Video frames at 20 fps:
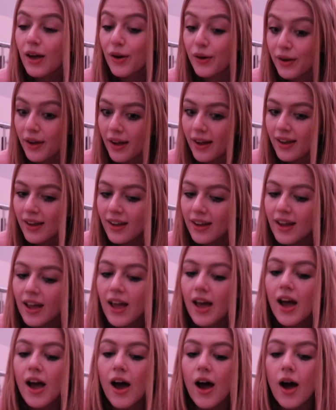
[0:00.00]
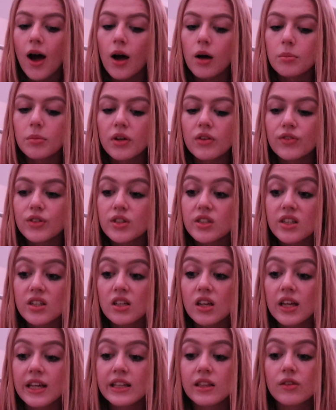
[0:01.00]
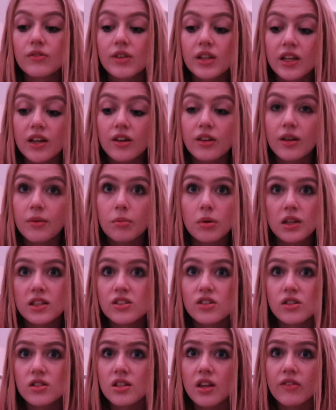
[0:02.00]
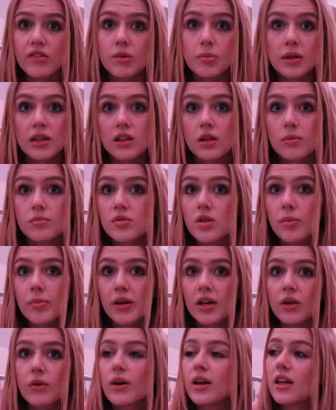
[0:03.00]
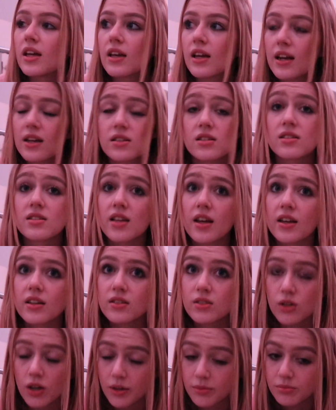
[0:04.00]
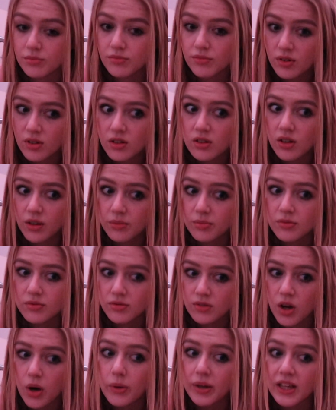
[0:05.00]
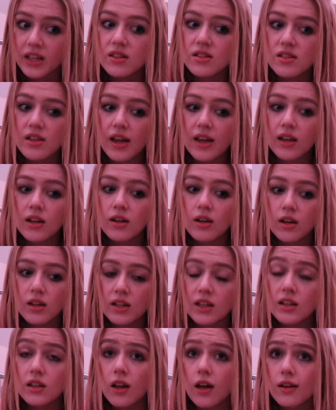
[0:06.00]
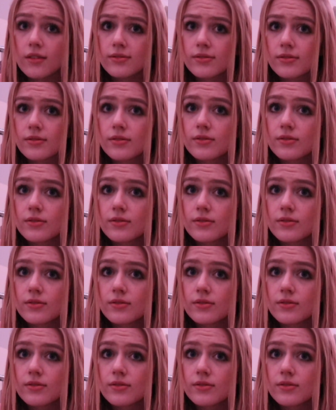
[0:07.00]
okay? If you didn't like the video, then please just give it a big thumbs up anyway. As I said, I'm going insane. I need love.